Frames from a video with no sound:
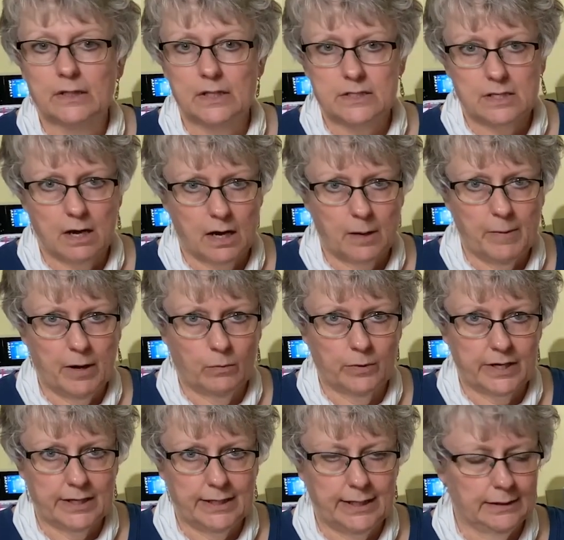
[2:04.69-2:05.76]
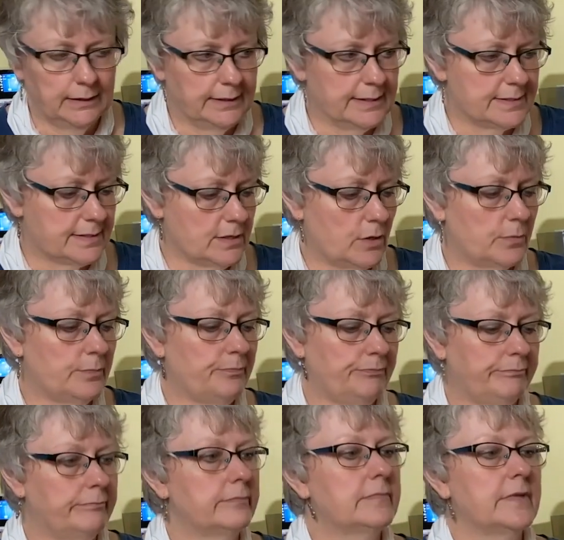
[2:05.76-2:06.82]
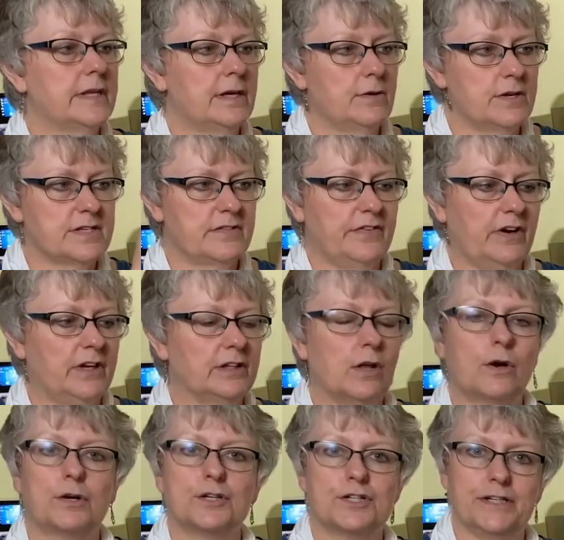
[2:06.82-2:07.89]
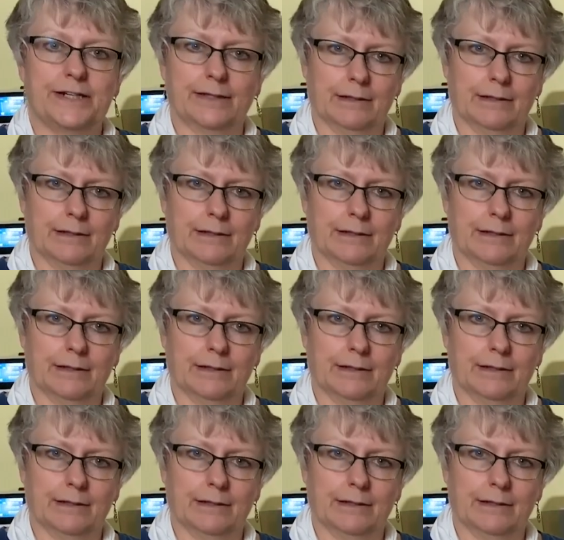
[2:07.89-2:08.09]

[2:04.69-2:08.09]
let's talk about what a needle is. So here is a very large